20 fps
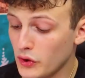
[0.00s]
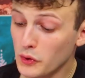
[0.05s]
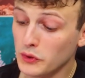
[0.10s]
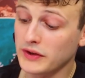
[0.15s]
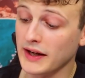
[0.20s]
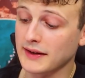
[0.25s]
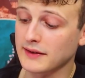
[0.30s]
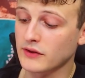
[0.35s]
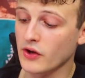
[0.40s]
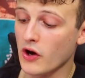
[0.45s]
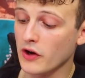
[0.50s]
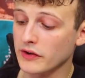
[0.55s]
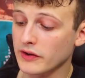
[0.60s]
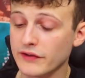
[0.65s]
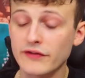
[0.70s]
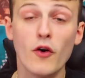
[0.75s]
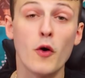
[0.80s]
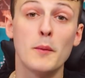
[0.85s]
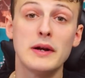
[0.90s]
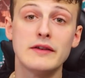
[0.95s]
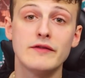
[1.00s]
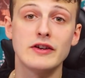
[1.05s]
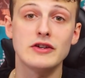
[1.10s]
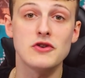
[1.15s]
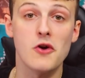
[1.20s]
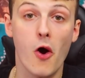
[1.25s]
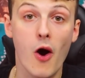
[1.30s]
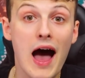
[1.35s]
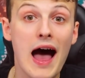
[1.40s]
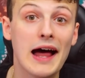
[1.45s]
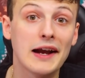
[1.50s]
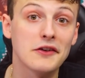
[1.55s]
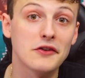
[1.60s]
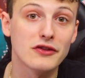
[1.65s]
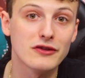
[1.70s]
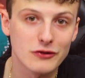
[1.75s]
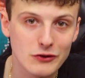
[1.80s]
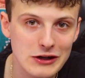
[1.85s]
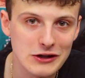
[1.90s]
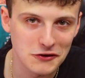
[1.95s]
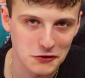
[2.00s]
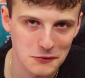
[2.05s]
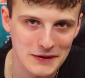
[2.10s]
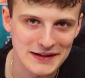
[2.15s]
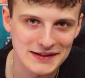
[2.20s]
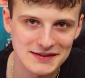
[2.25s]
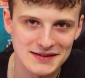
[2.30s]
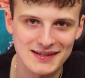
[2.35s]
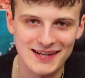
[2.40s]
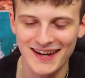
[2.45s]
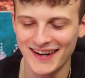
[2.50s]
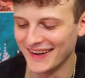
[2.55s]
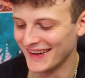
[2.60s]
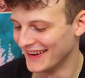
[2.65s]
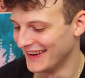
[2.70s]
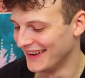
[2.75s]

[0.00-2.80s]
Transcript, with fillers: Two TikToks, a four minute video, and three tweets.